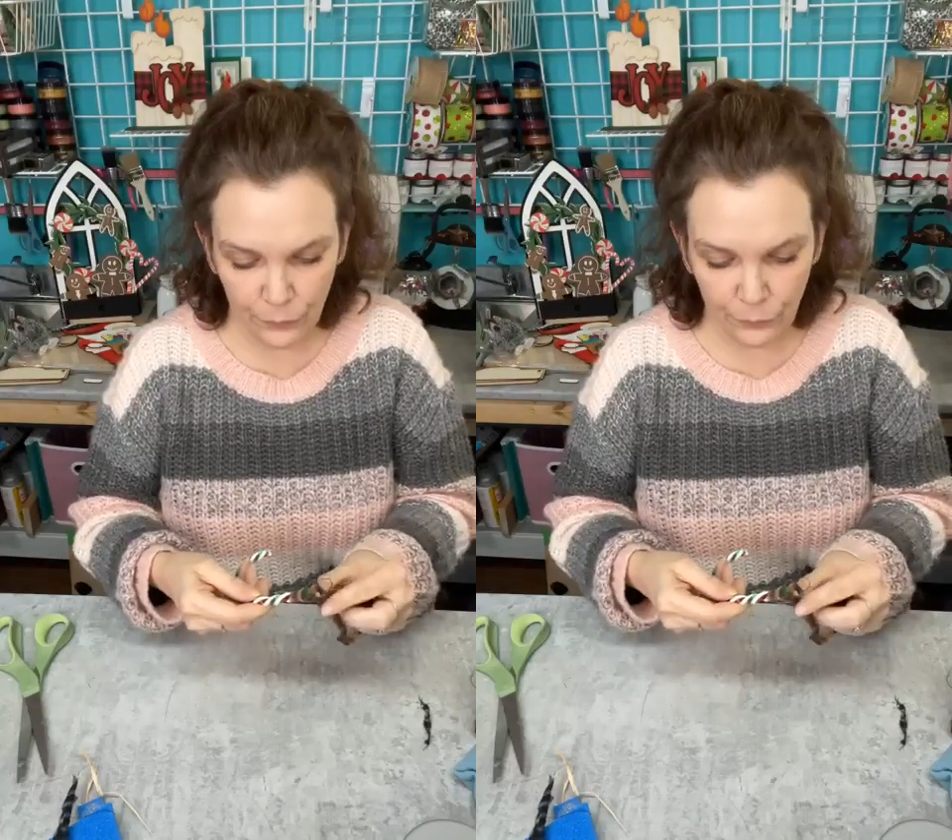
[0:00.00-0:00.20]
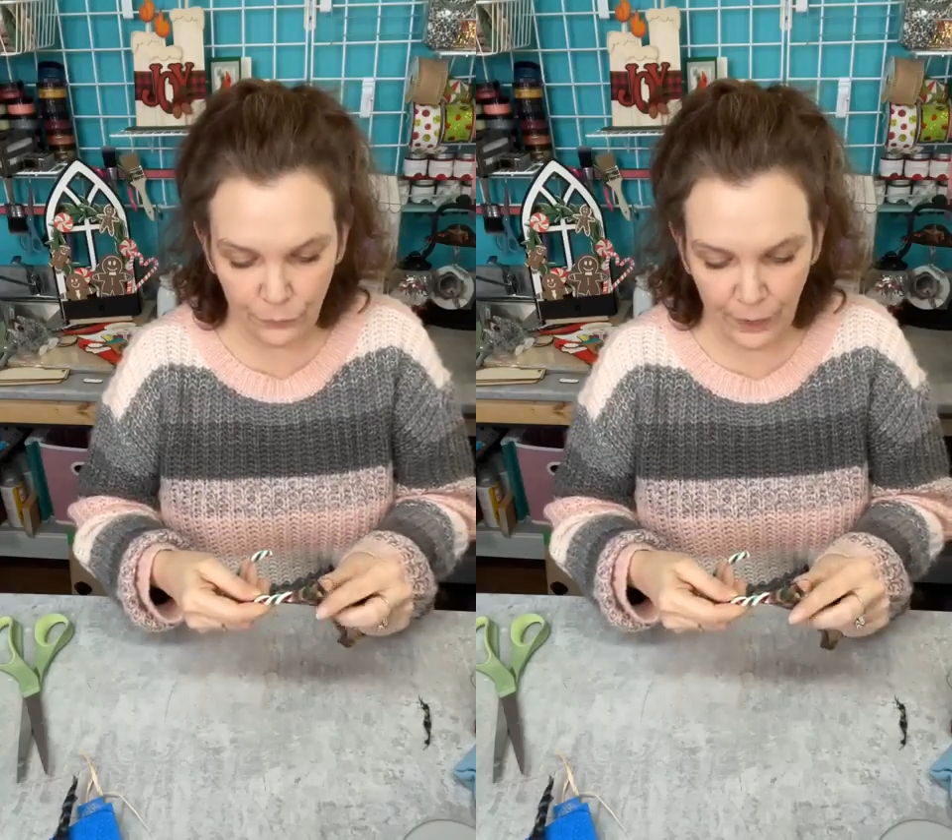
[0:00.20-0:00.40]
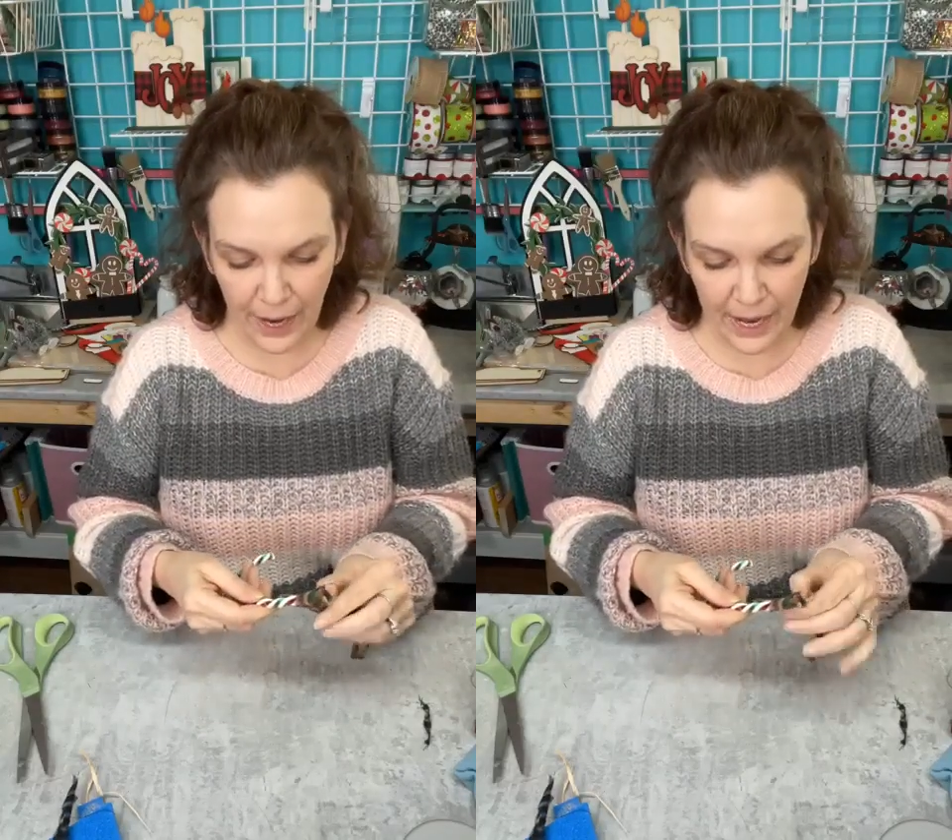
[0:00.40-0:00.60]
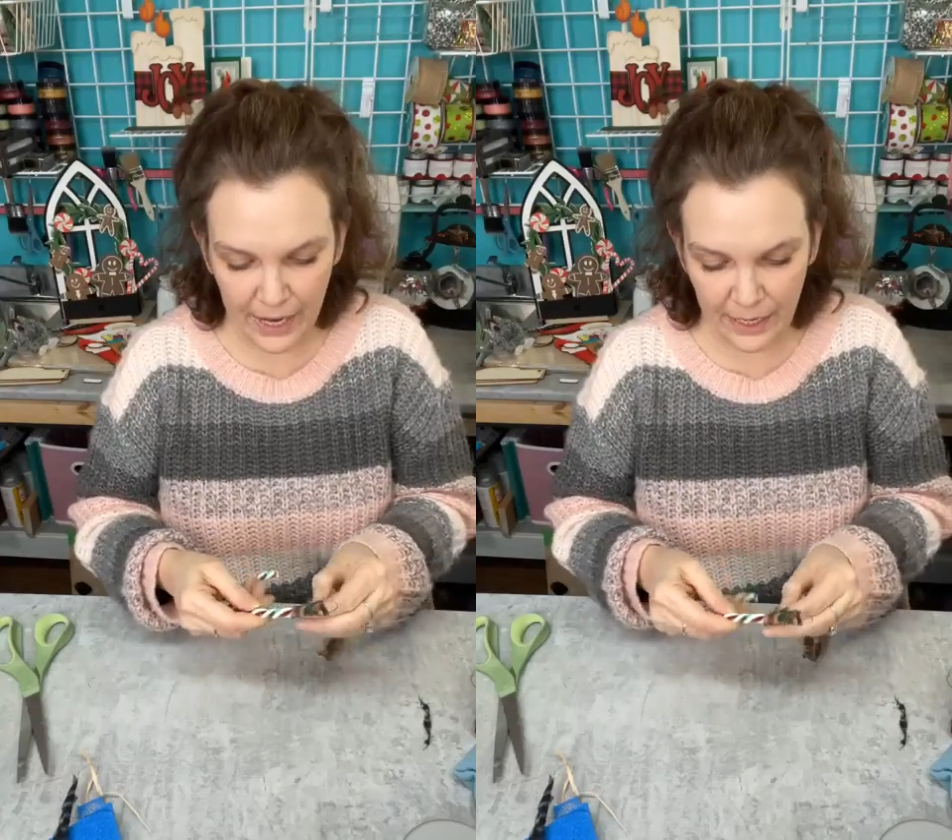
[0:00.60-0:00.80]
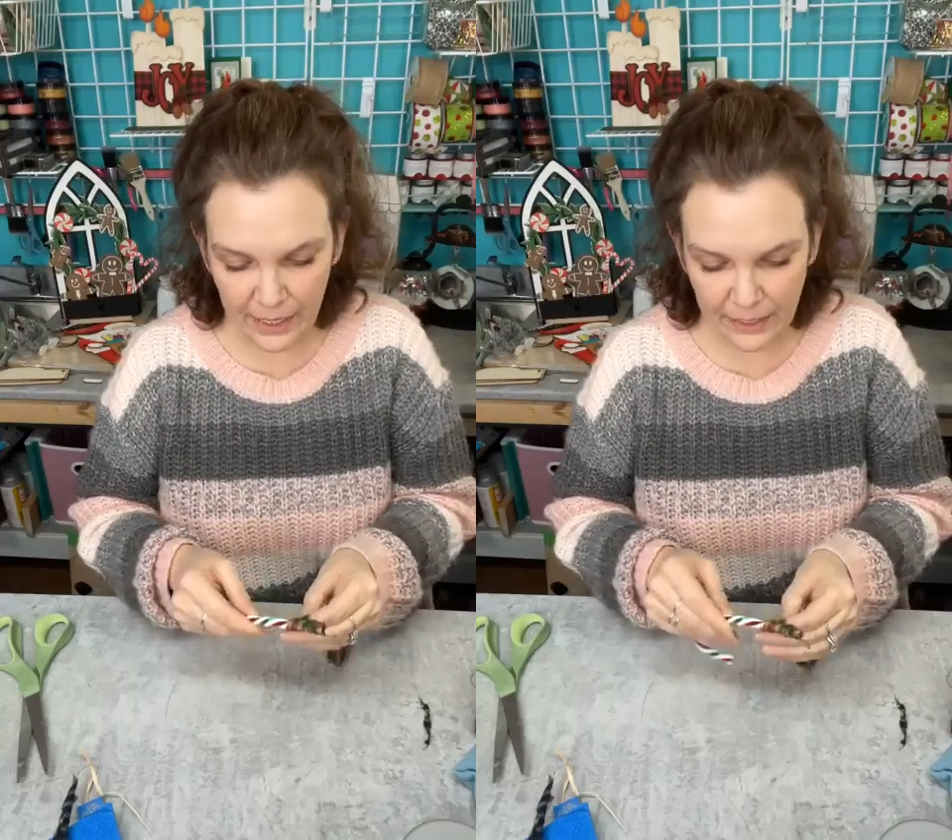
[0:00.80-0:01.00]

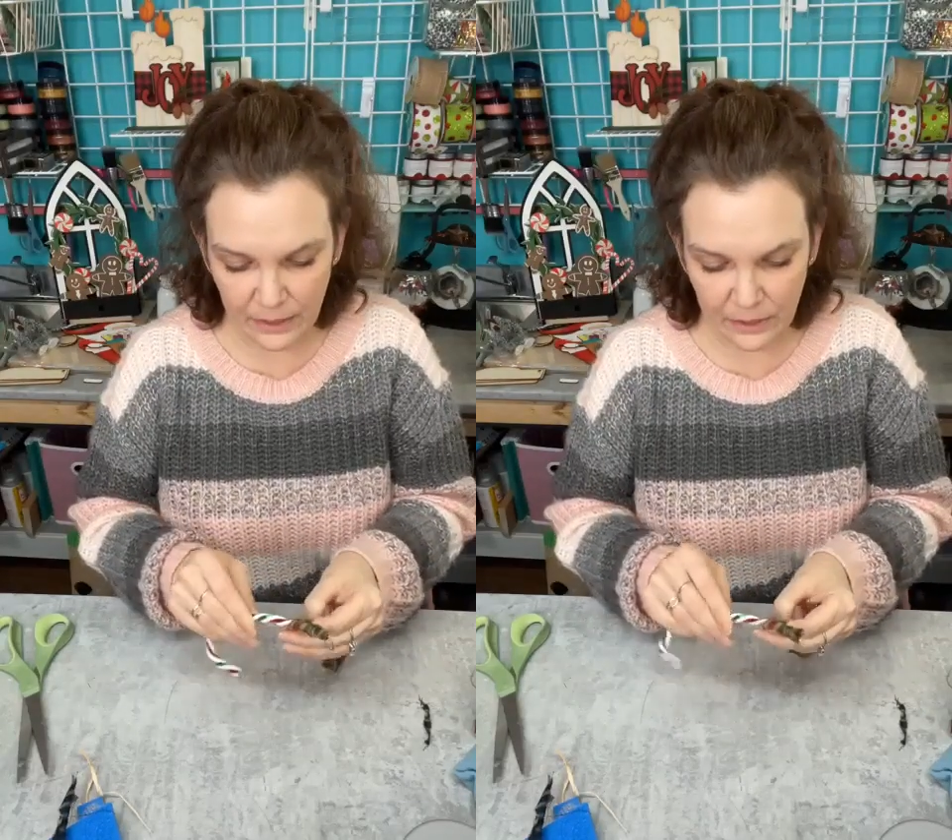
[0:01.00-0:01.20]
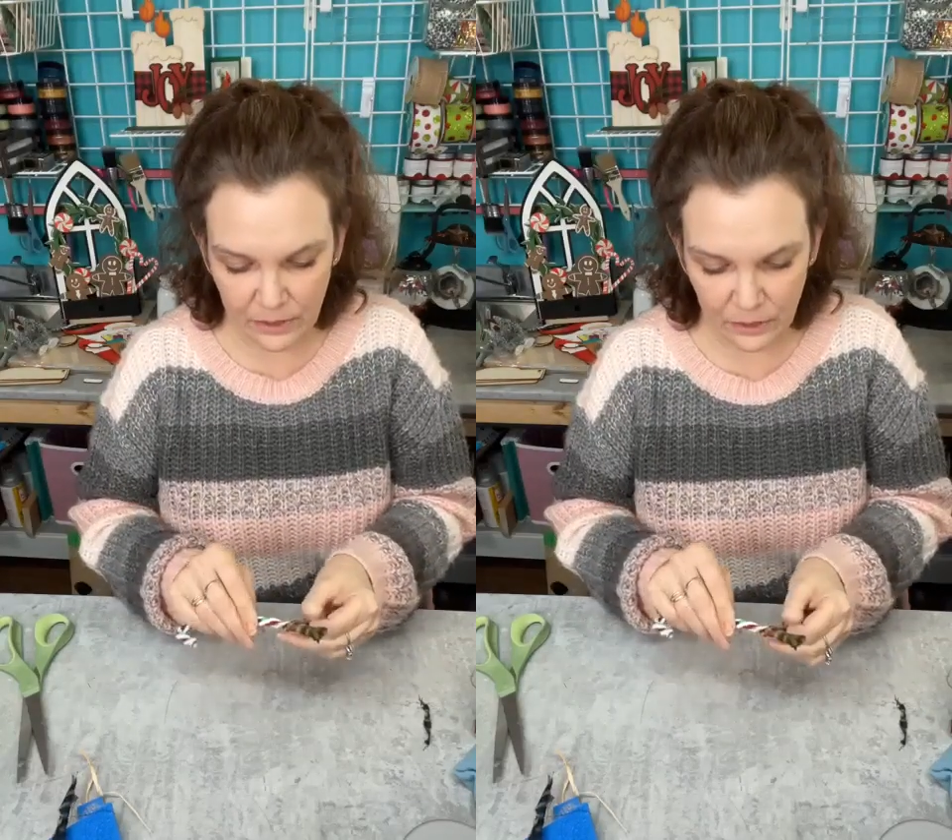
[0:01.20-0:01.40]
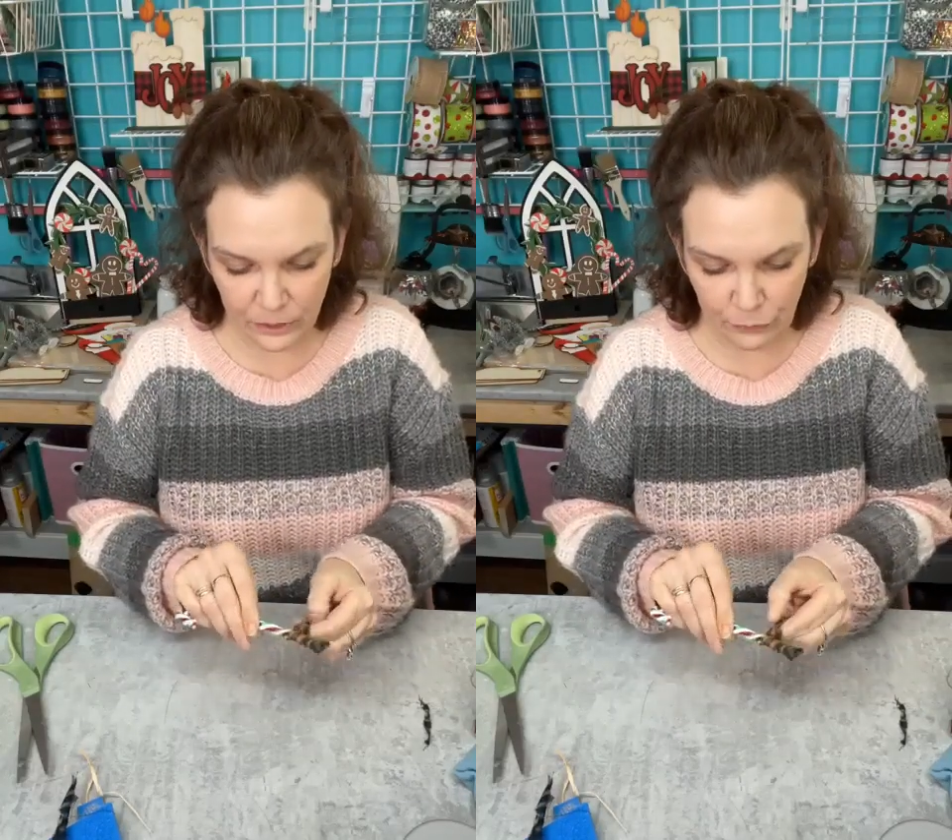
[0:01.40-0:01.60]
fraying and